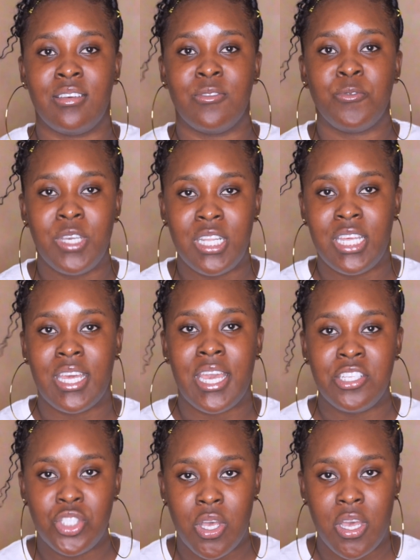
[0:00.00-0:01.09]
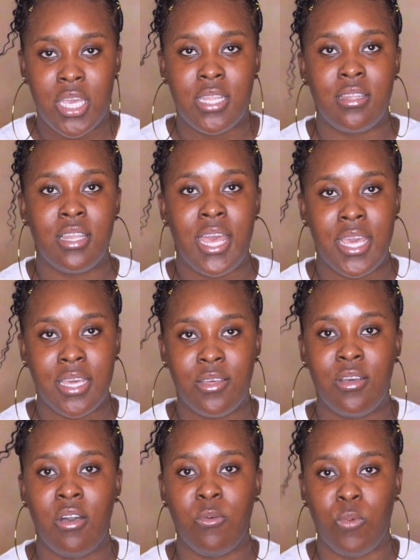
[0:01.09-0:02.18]
really enjoying like
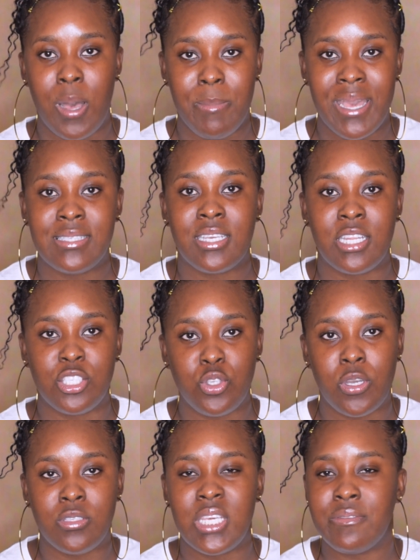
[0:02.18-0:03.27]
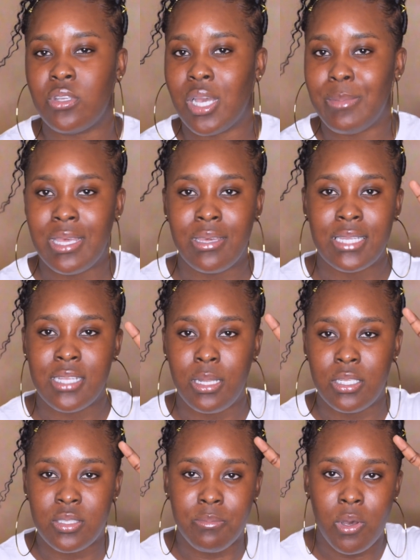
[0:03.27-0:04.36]
what my skin is going, even though I may get a
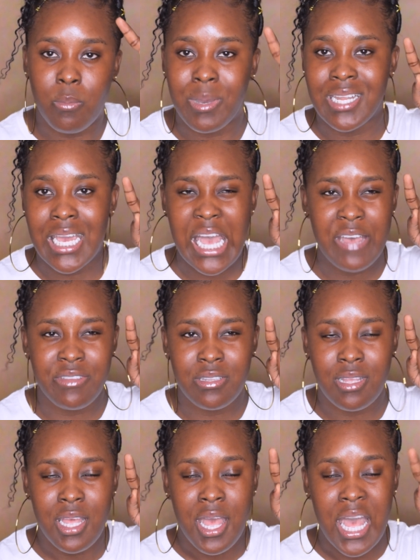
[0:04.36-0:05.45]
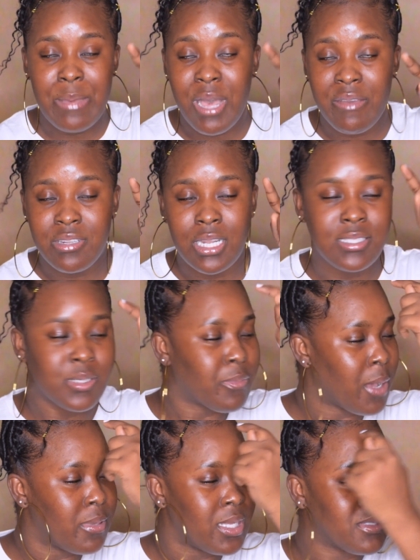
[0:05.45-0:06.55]
little bump, and I'm having a little
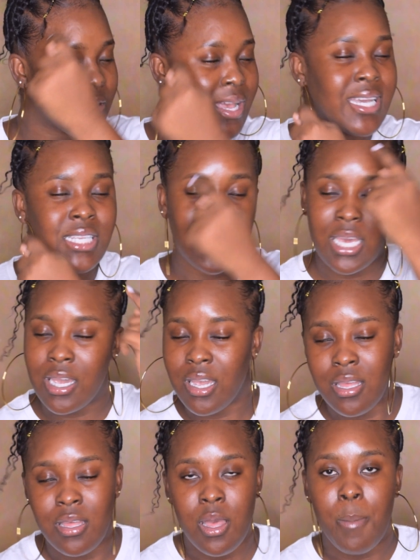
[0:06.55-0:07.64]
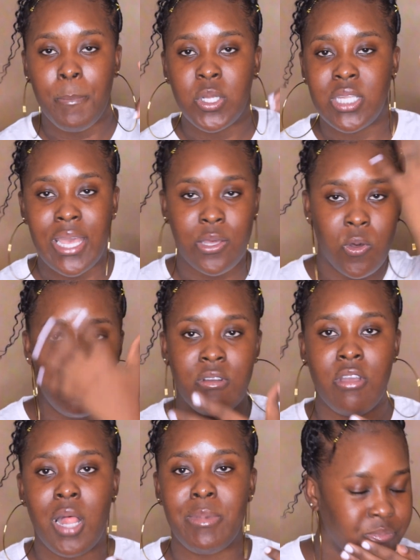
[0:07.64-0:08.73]
problems right here, but like
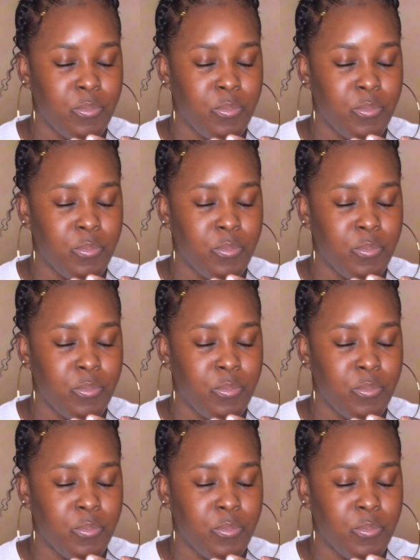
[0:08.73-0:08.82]
overall